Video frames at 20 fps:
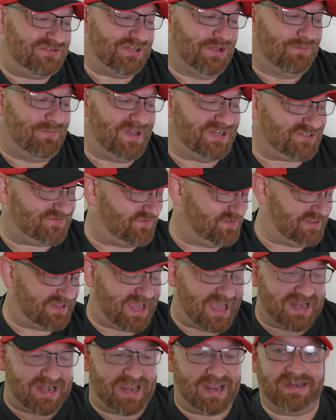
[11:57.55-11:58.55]
so much for
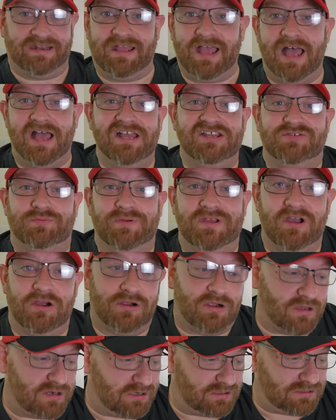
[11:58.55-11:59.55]
that. And guys, we
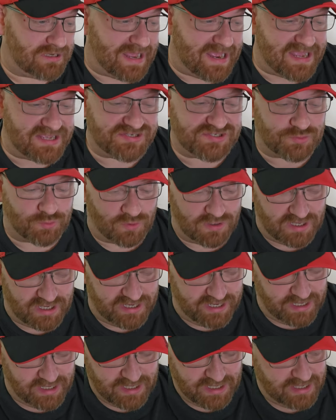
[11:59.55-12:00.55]
are on our last
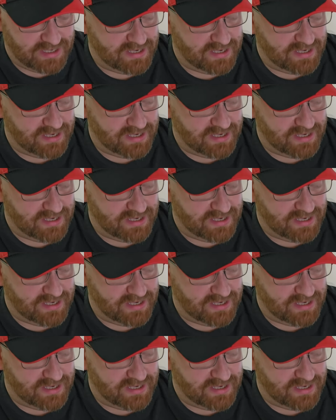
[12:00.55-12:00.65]
one.